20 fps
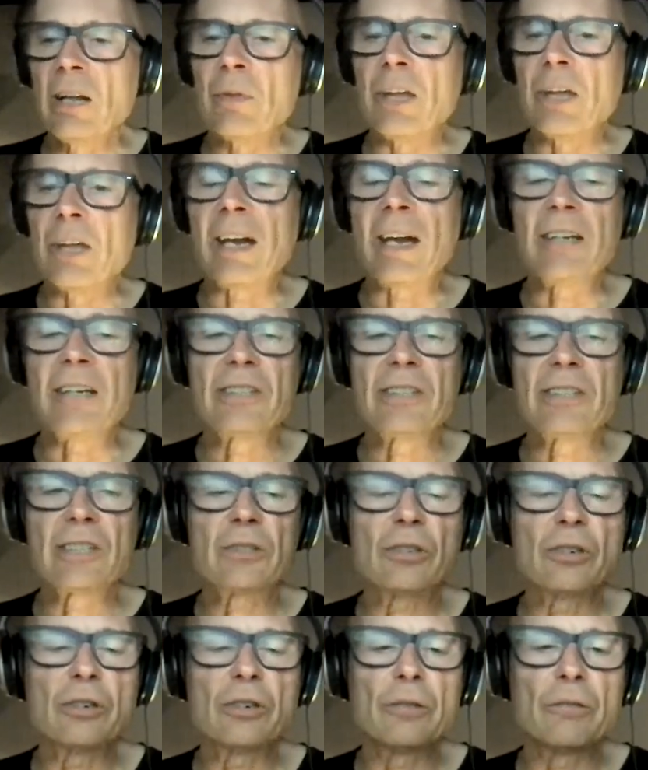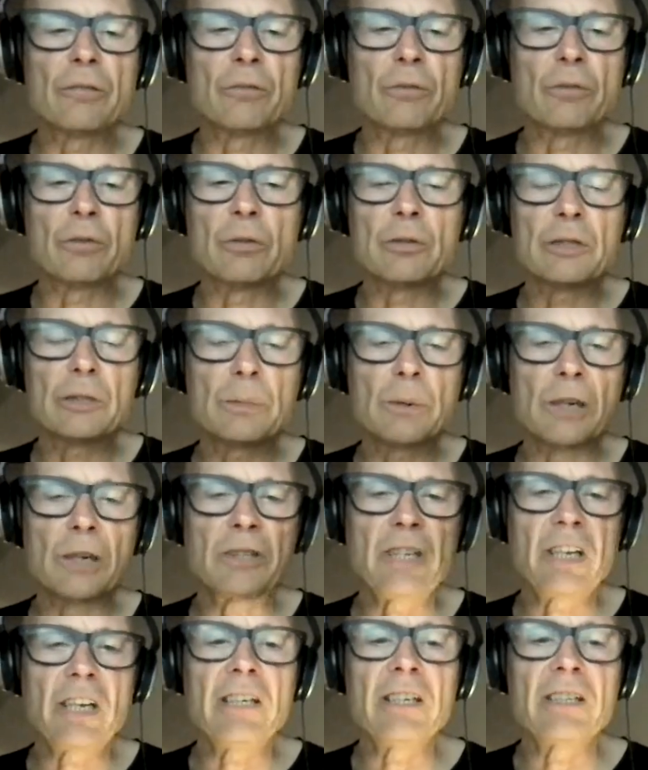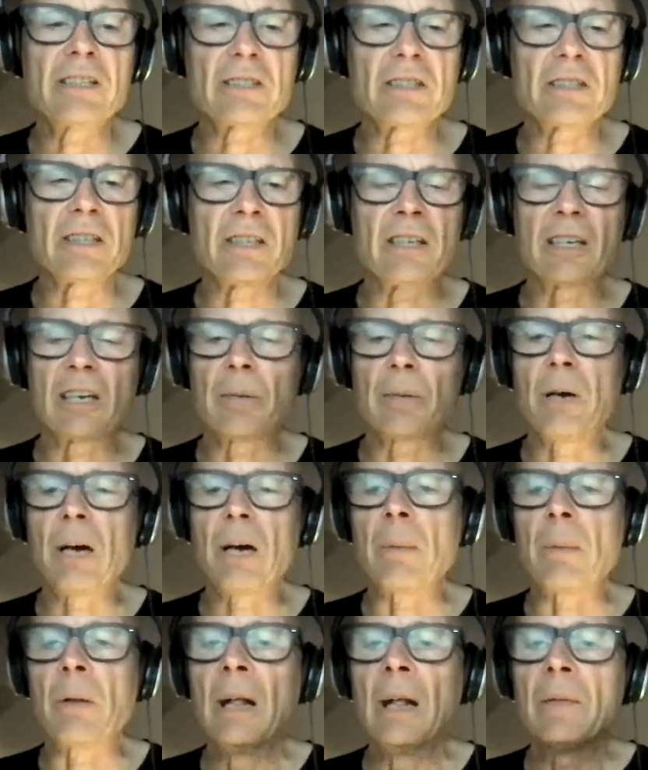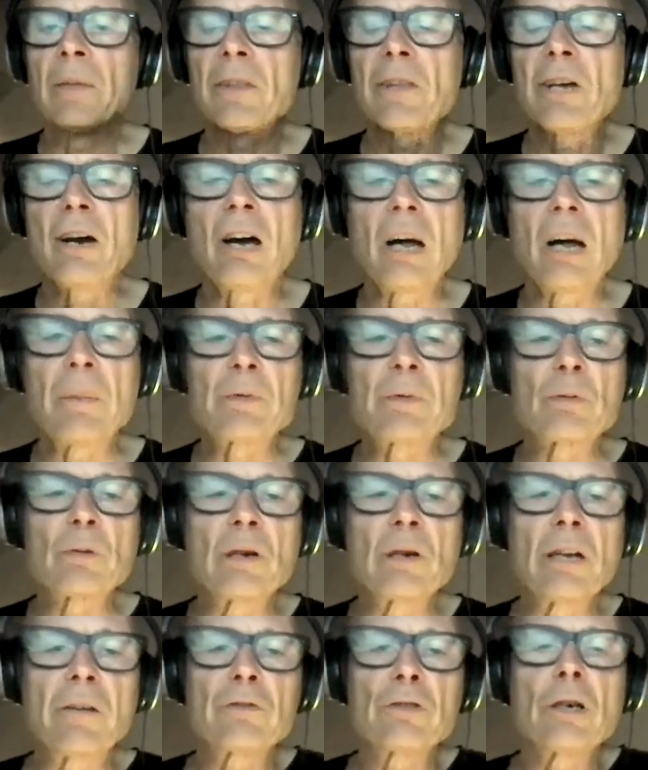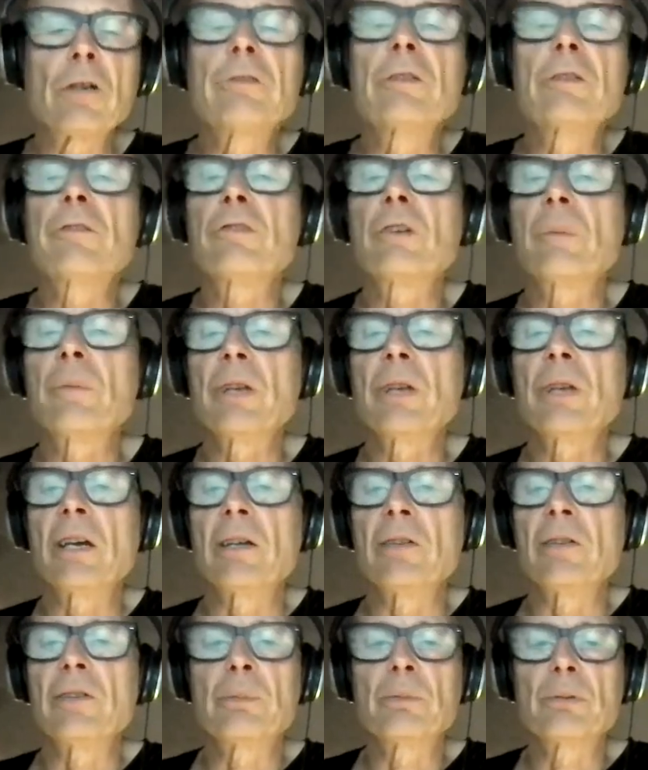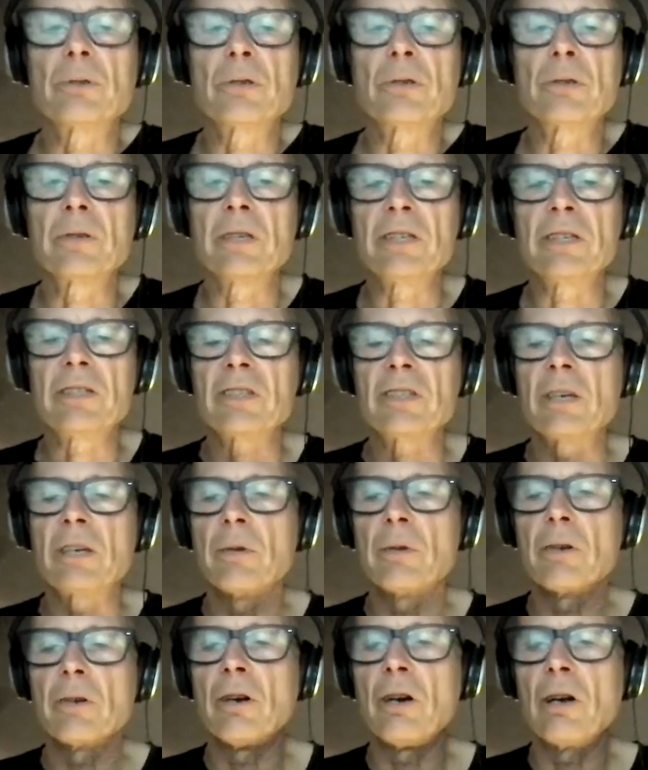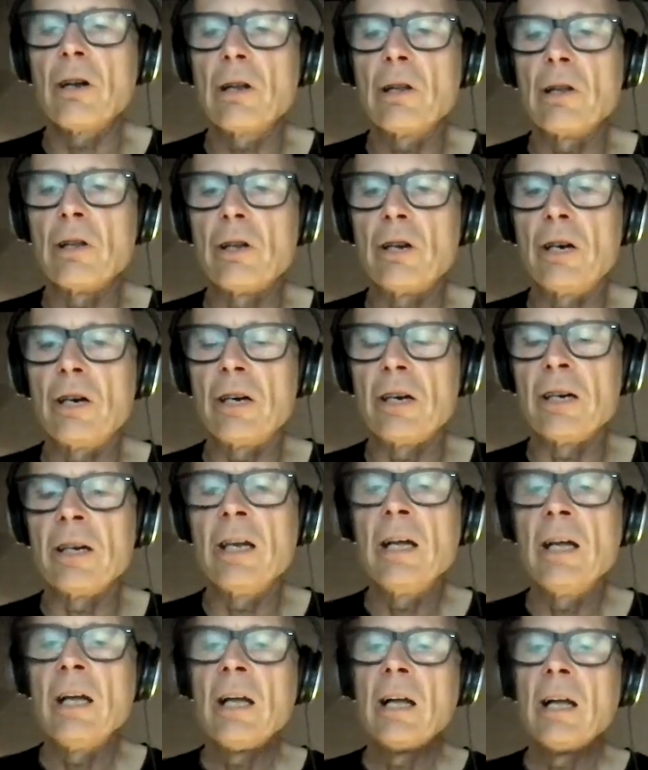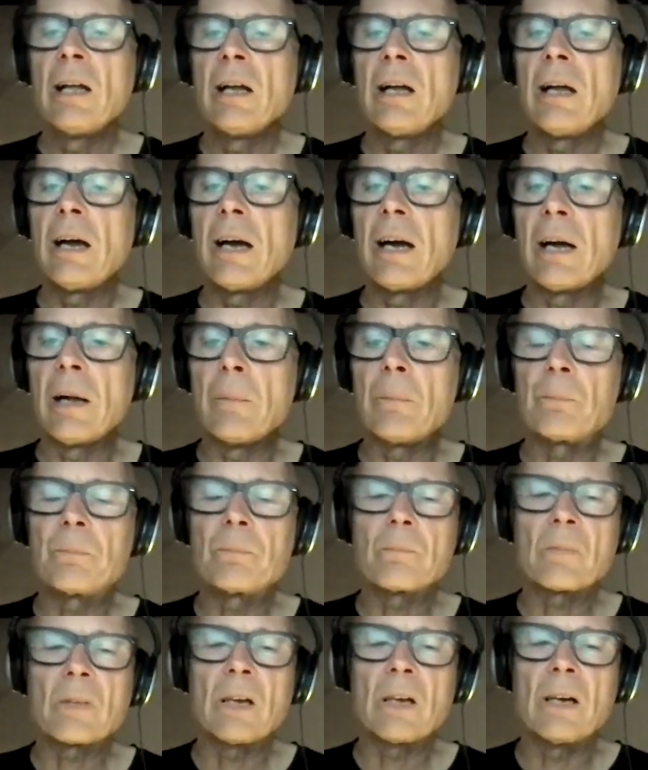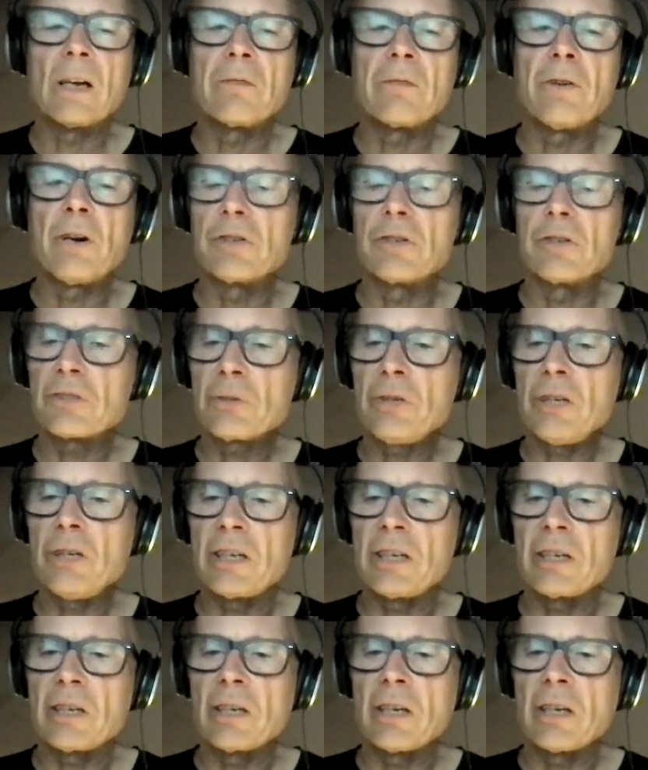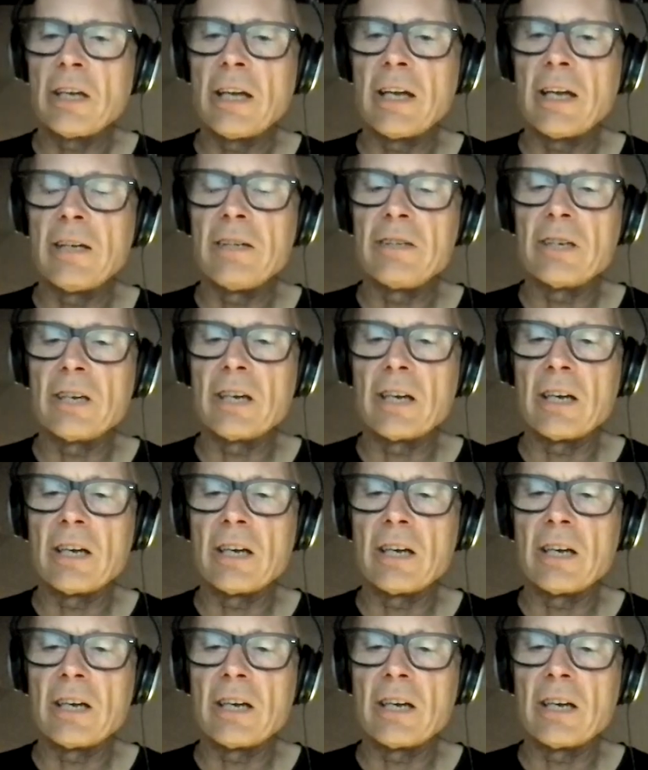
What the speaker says: that had just sort of spontaneously come up. The hops were left over from the breweries that were all along Falls Creek. And